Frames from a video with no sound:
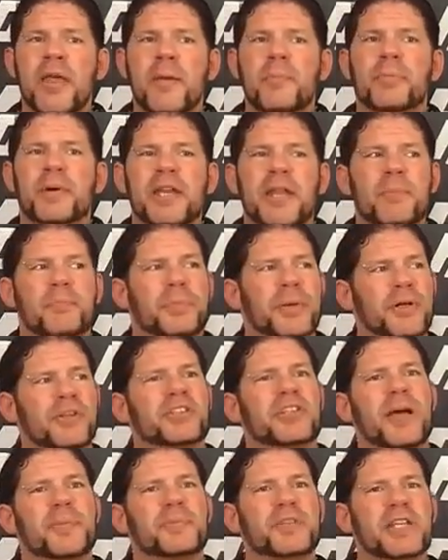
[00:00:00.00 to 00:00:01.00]
But he built
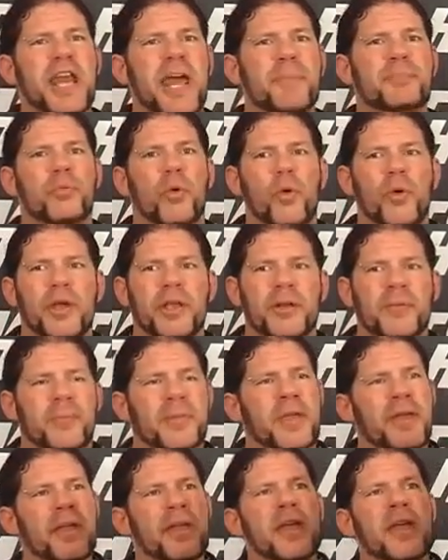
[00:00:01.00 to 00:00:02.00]
up to that point,
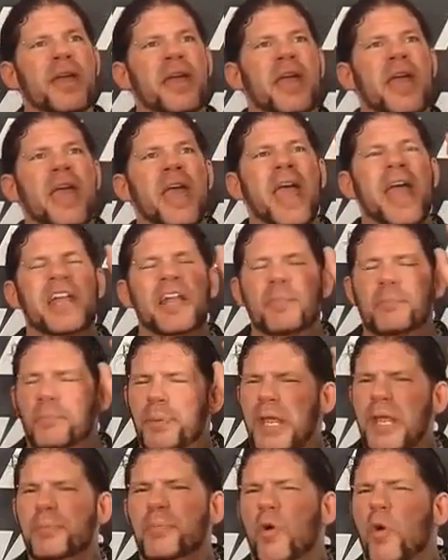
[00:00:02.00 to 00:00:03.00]
and the
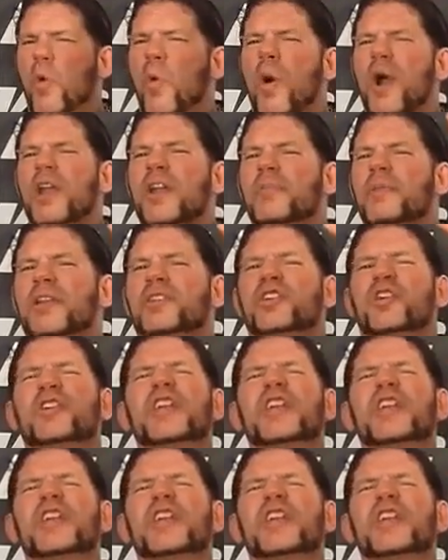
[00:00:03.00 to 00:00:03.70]
people wanted him to turn.